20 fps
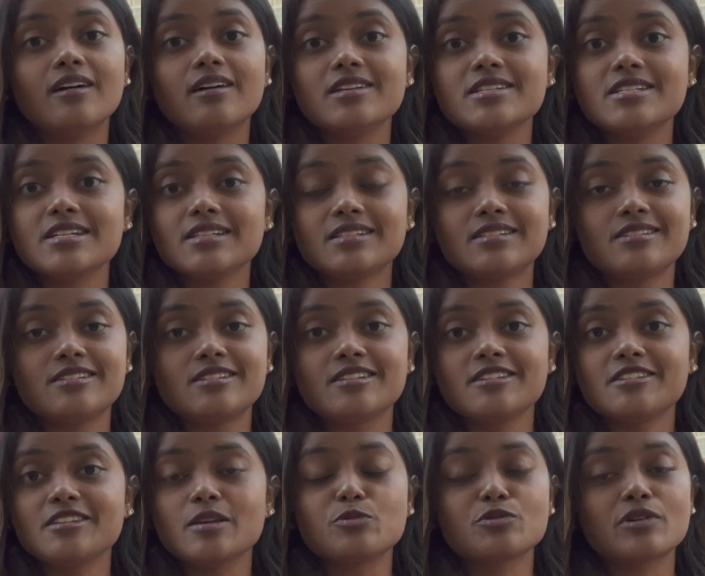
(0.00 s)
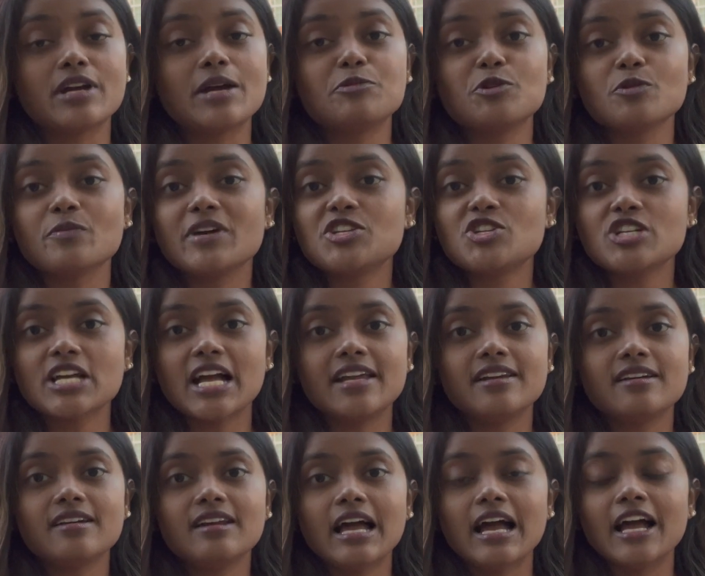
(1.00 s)
just subscribe to my
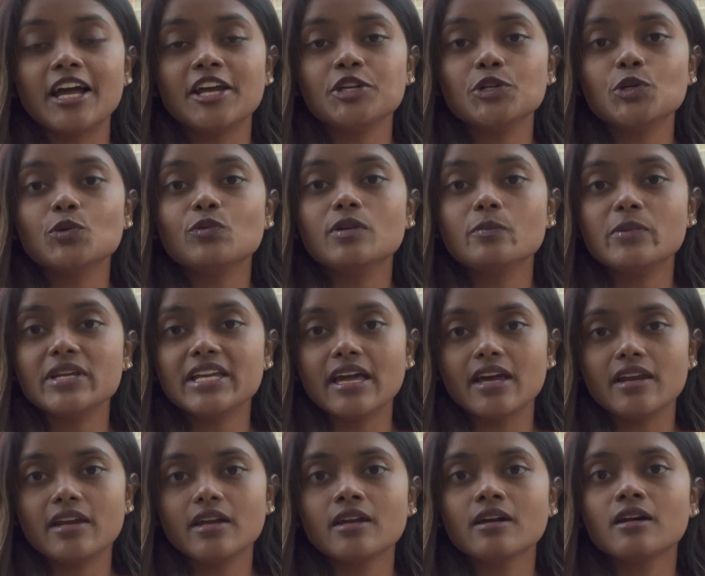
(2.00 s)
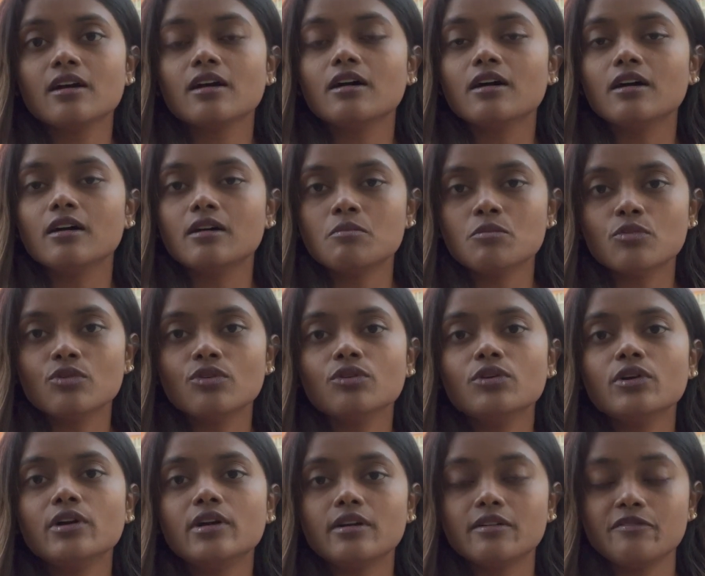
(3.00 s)
channel and you will be getting
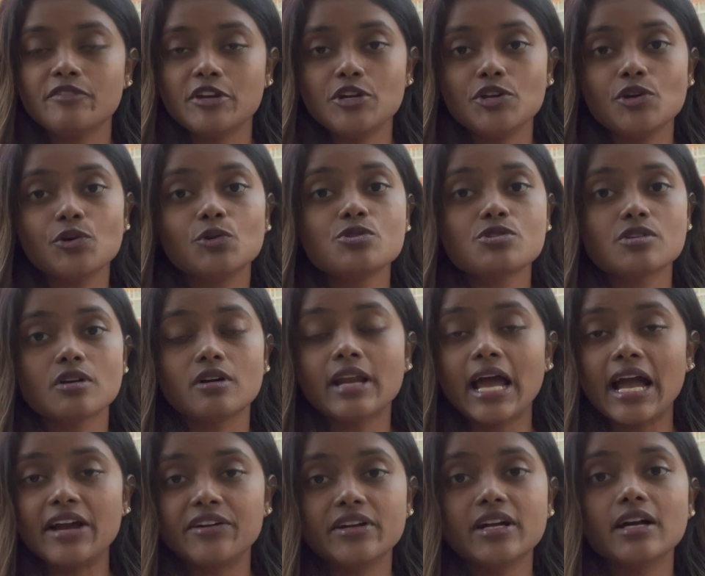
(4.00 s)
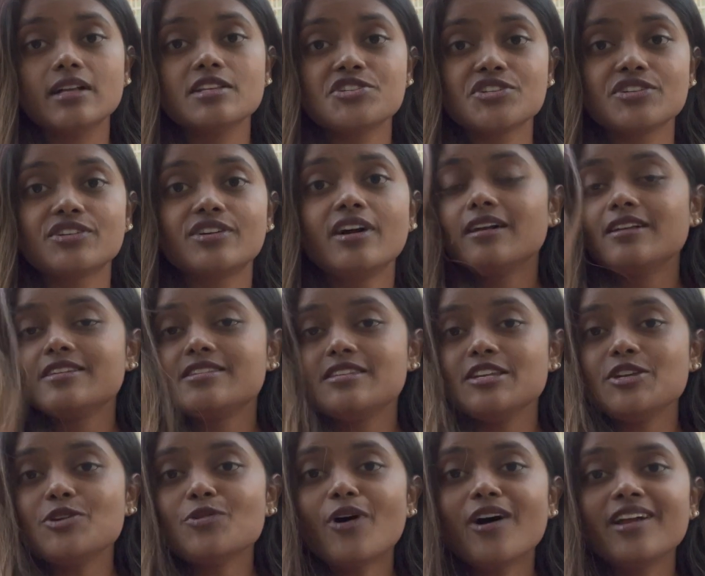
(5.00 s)
more videos on agriculture.
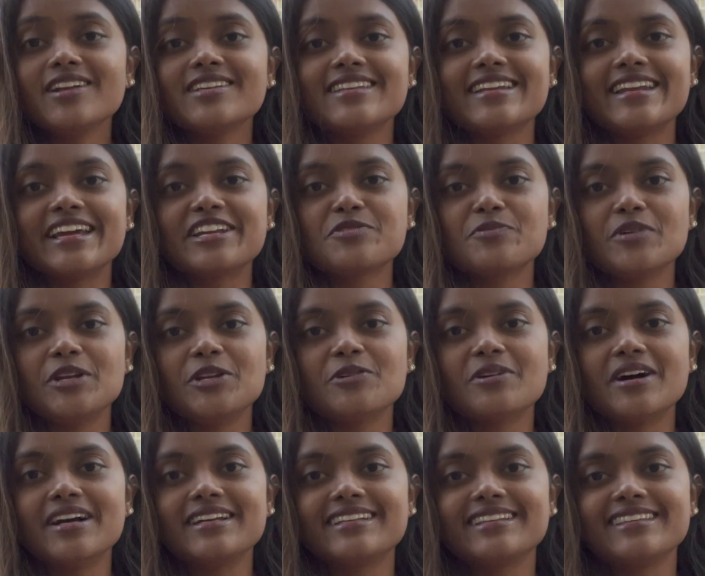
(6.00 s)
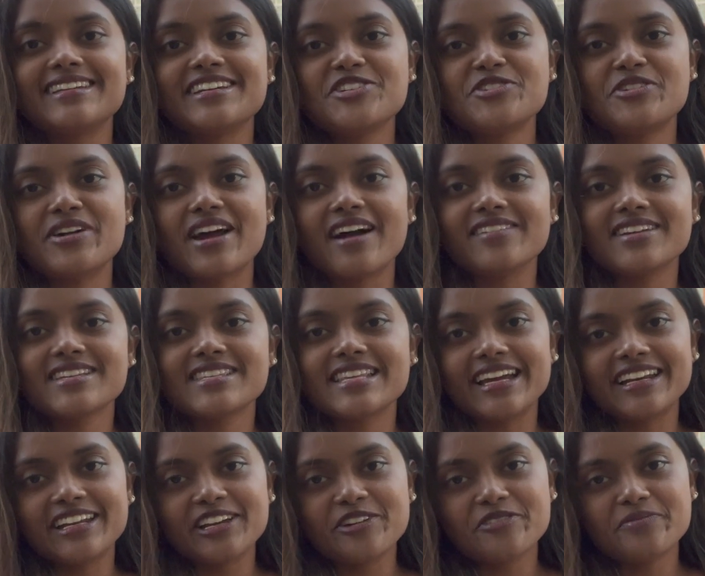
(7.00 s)
See you all in the next video. Until then, Shravya
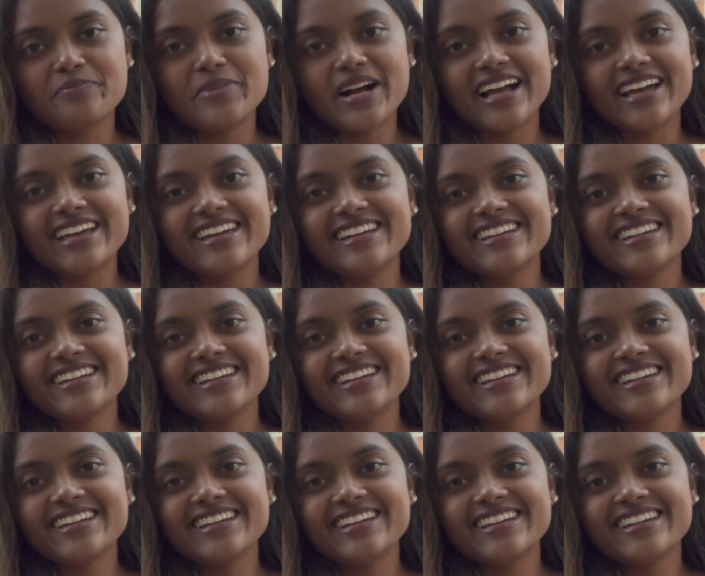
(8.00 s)
signing off. Bye.